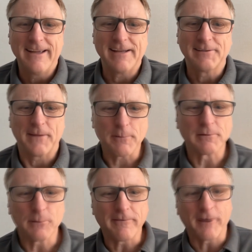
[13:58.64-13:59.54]
And so that
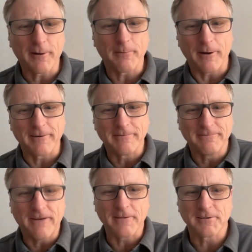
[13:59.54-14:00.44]
was one of our, our
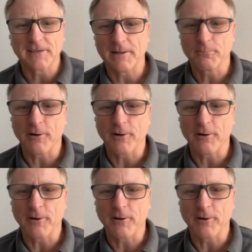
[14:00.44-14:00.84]
father son